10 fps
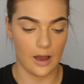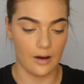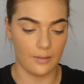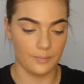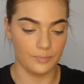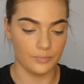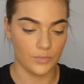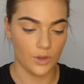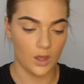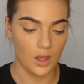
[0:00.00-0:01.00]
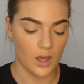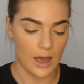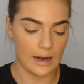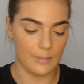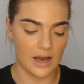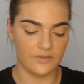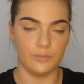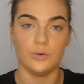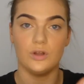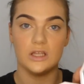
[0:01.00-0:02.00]
and I might
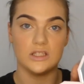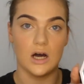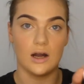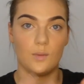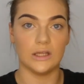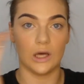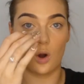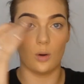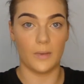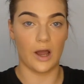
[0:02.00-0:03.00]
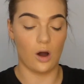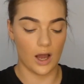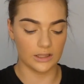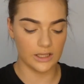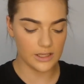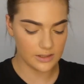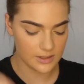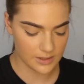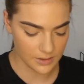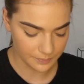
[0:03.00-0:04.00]
even put the darker one like on my
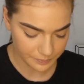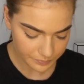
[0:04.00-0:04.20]
eyelids.